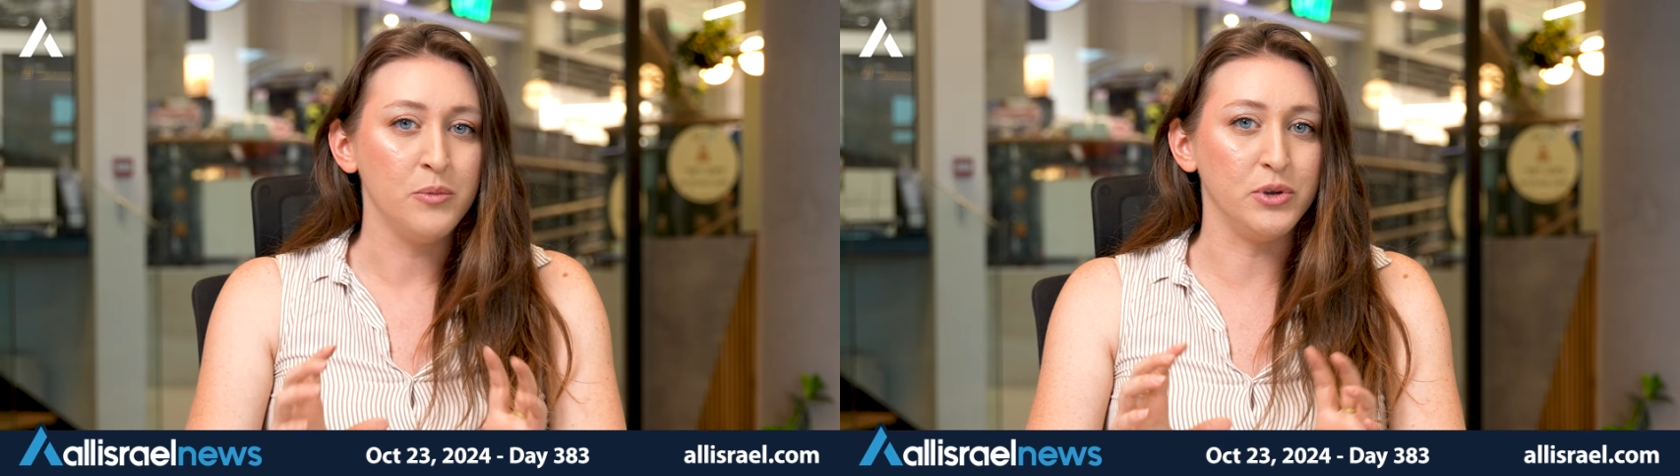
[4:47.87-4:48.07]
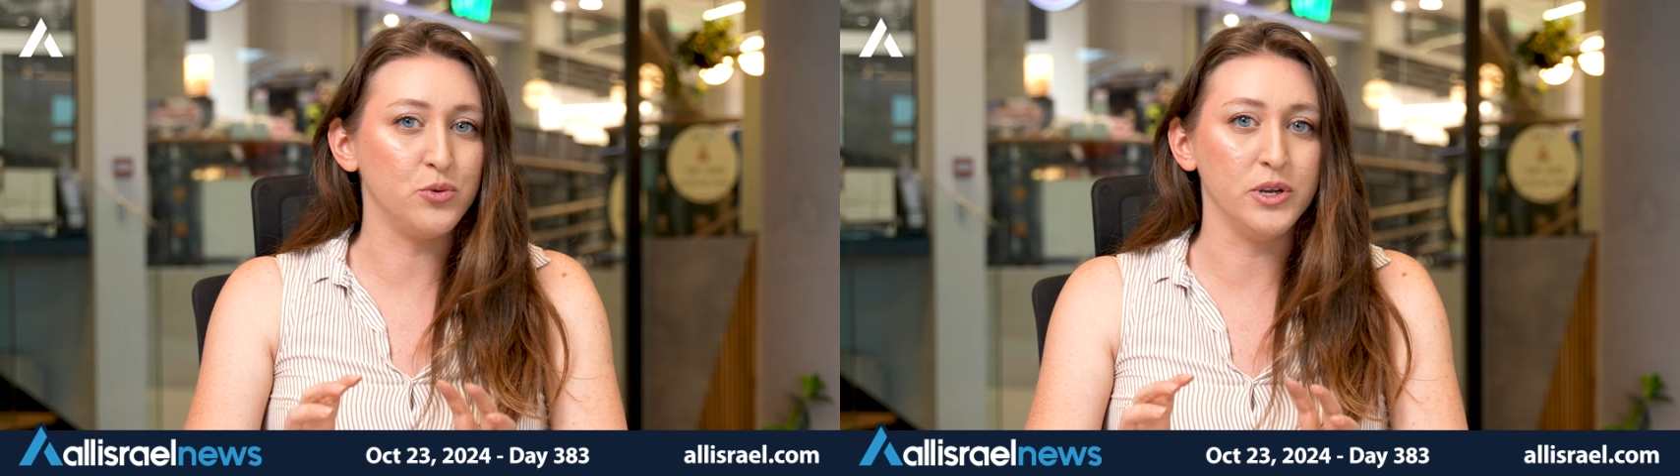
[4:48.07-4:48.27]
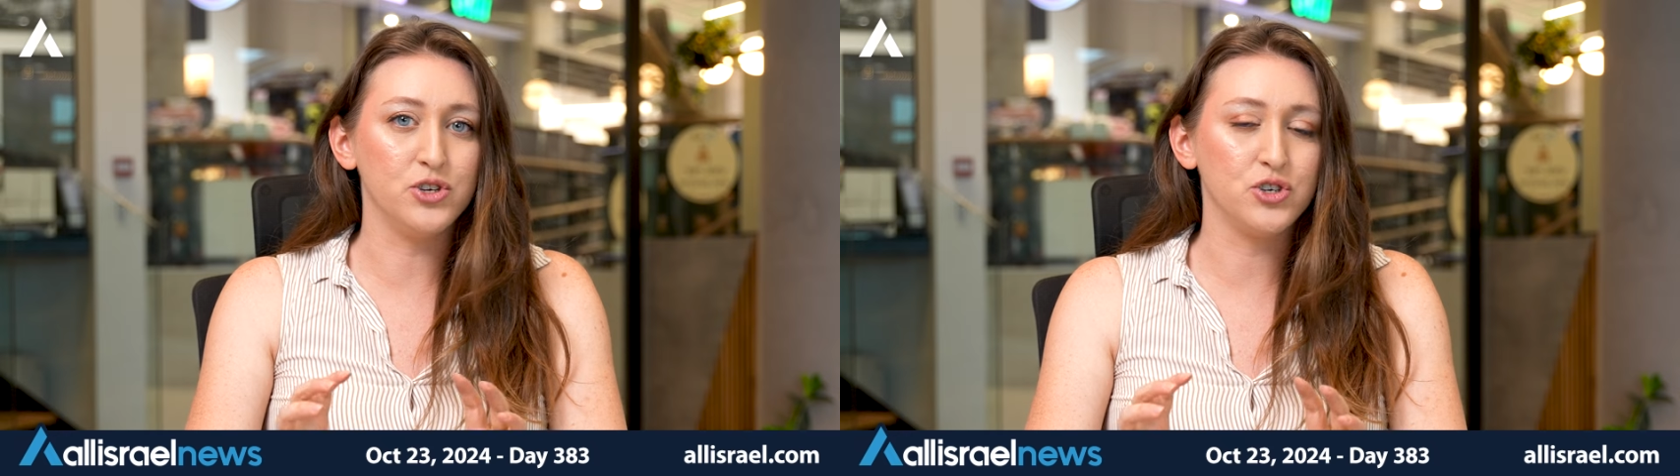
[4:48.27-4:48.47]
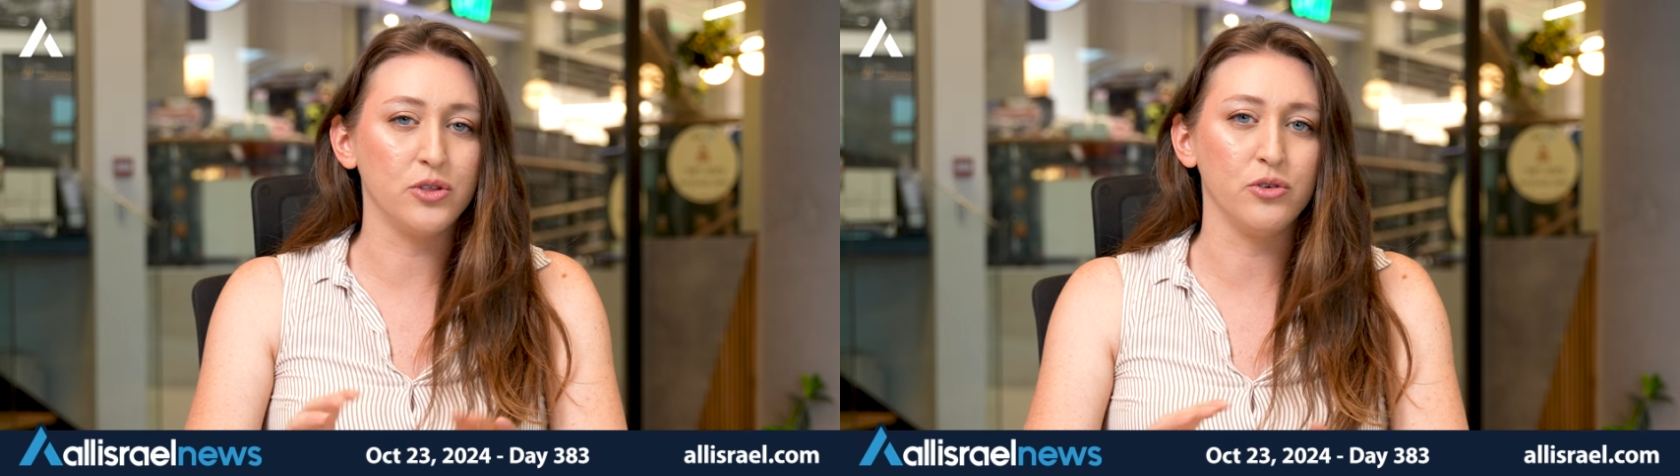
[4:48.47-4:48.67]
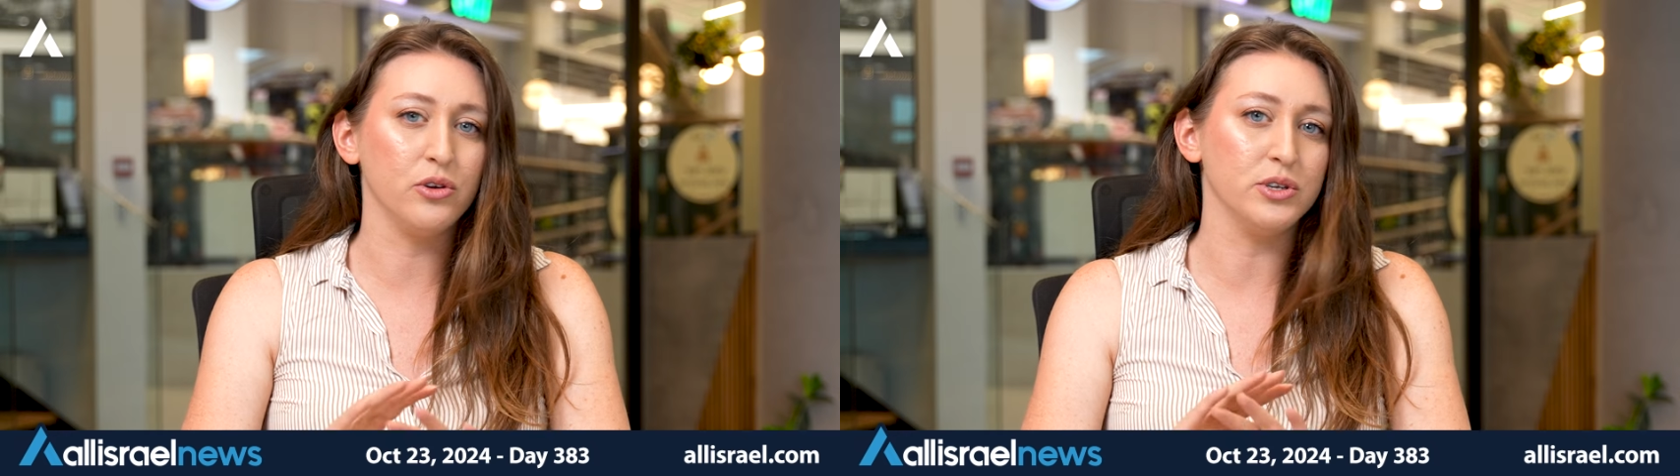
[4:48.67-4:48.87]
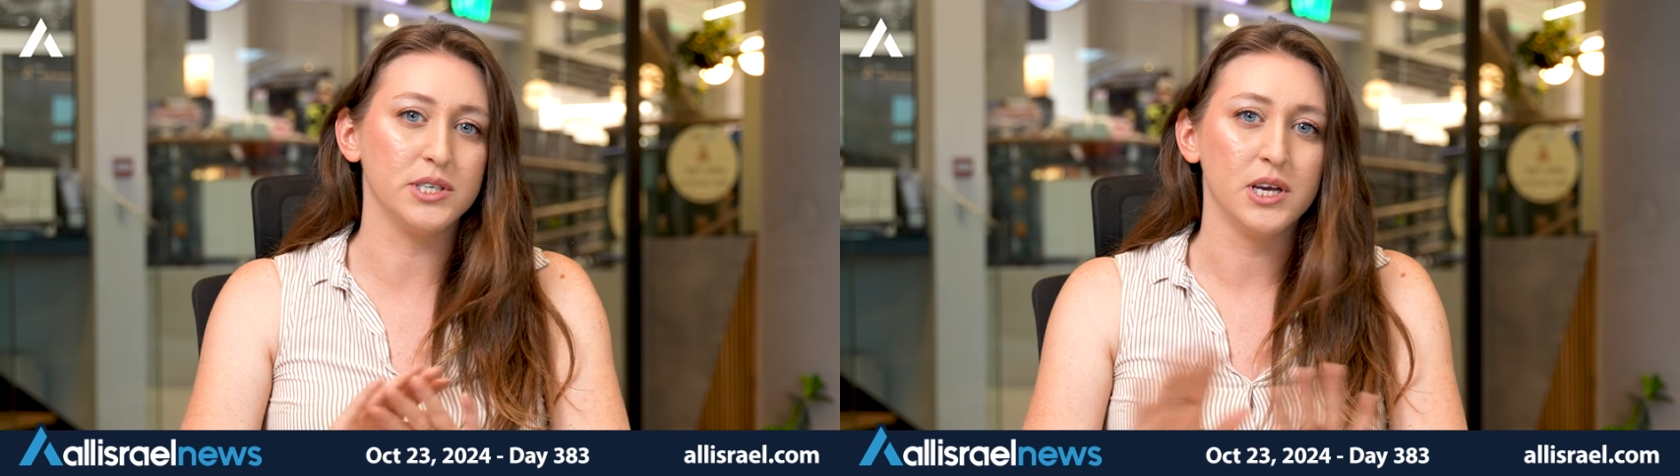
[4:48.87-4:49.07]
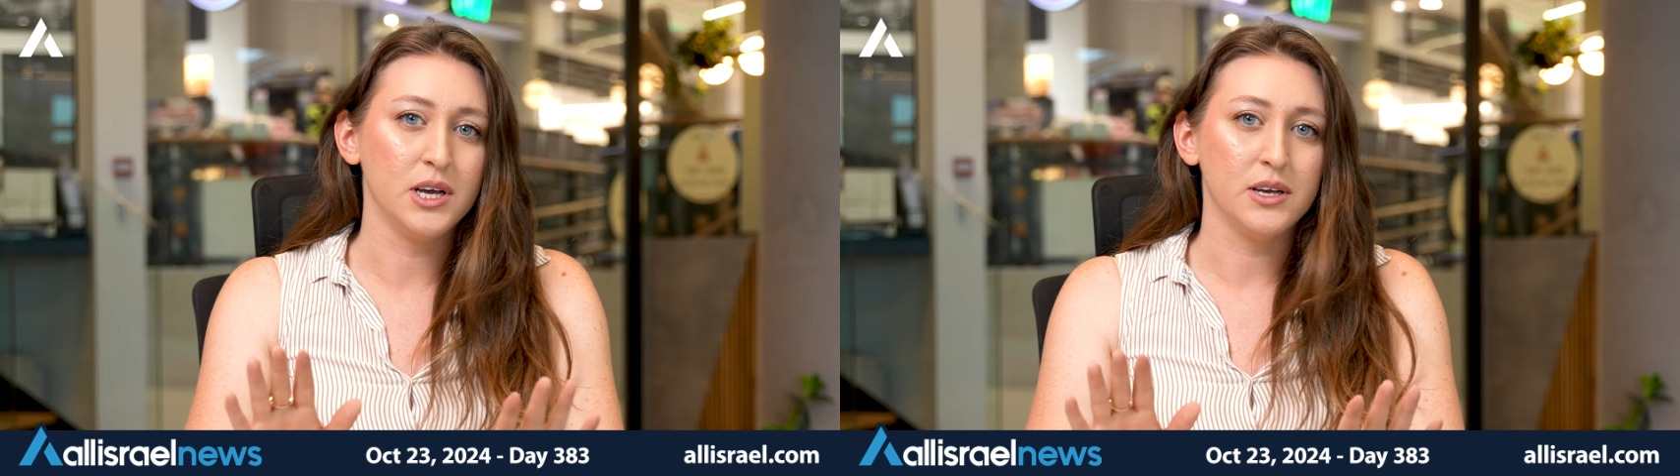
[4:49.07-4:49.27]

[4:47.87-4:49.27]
between each other is,